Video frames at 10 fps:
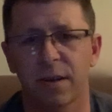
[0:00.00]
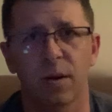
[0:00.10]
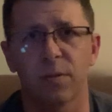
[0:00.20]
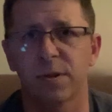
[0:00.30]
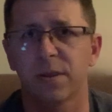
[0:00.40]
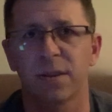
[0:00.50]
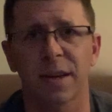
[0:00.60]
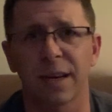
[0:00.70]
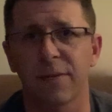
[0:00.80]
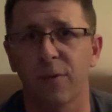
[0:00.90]
close to
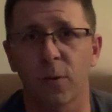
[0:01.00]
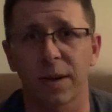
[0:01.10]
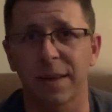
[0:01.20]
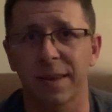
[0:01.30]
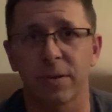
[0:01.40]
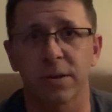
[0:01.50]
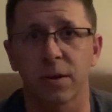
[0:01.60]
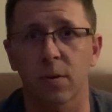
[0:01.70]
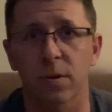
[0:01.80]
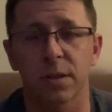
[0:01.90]
like
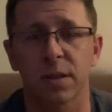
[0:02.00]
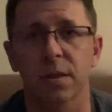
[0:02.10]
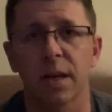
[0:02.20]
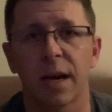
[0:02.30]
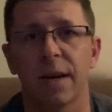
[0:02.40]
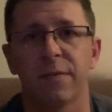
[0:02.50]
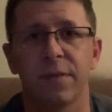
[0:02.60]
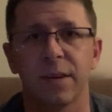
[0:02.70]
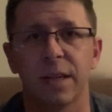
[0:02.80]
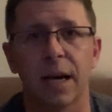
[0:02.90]
40,000 courses. I've
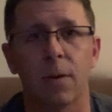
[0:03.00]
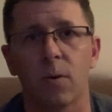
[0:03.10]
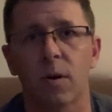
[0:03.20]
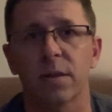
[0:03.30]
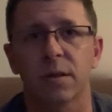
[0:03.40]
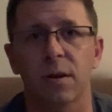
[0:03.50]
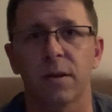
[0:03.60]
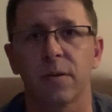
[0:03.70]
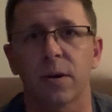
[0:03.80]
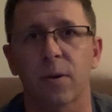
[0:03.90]
not once
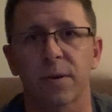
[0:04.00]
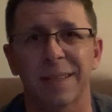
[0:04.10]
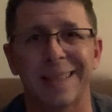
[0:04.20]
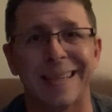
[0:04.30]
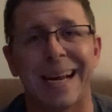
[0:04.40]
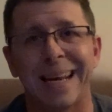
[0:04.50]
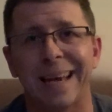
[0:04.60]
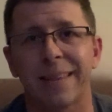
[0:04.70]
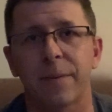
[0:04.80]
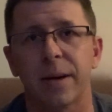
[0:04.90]
gone to a course and not
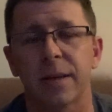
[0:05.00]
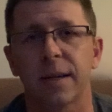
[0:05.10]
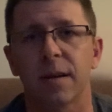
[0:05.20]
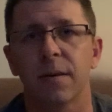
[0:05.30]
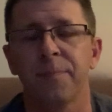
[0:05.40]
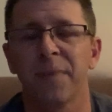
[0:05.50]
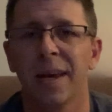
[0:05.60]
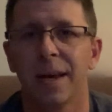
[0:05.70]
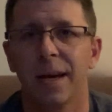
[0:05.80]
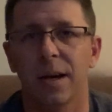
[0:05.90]
had them on here.
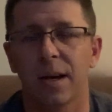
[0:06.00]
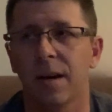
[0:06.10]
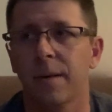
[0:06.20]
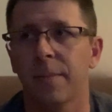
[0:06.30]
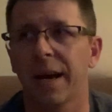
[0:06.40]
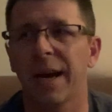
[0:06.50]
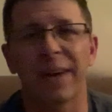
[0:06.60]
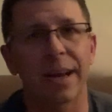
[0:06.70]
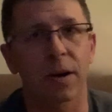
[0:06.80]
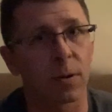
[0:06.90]
I have
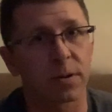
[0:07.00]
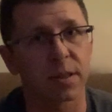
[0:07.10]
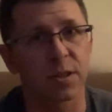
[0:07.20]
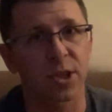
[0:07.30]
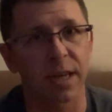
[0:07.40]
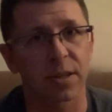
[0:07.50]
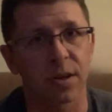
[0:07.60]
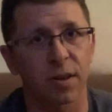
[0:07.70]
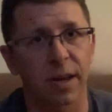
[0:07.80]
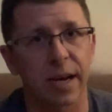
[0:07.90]
had courses change
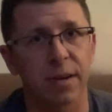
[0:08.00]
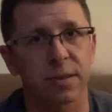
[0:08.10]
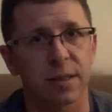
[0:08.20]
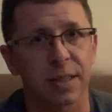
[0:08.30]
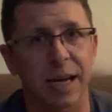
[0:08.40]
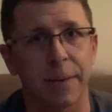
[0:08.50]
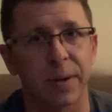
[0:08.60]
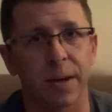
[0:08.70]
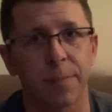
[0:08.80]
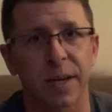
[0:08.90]
their layouts and not
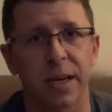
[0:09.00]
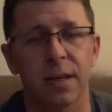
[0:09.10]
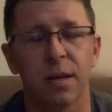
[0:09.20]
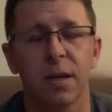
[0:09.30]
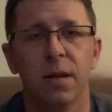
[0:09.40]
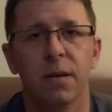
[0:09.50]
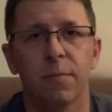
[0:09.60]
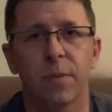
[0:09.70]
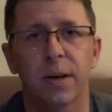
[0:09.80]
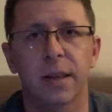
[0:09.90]
be updated,
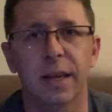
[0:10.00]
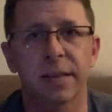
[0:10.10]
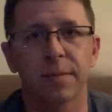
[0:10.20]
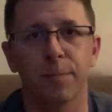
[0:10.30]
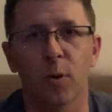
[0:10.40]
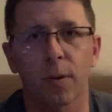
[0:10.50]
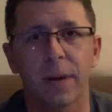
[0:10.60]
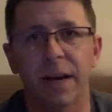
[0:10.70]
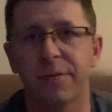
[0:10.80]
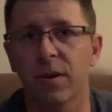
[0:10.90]
but that's more
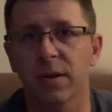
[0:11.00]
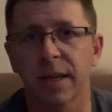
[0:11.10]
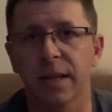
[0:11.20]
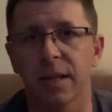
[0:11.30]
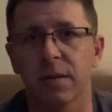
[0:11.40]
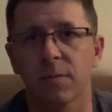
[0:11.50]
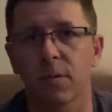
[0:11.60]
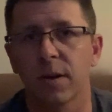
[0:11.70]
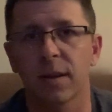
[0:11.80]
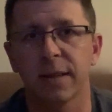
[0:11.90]
my fault. I didn't
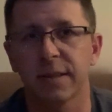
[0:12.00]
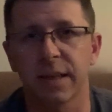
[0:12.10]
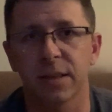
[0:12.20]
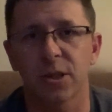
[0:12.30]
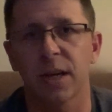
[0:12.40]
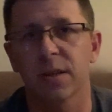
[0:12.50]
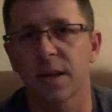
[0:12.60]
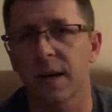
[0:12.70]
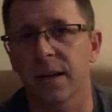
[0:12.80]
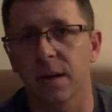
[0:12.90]
realize they had changed
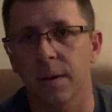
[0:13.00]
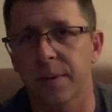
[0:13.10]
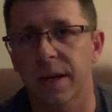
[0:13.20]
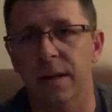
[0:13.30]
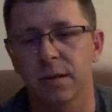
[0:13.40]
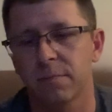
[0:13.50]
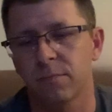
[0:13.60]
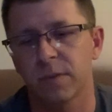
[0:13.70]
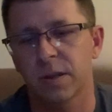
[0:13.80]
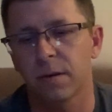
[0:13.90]
and I didn't update.
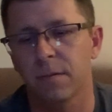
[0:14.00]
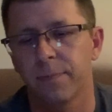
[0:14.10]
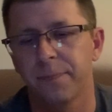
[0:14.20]
So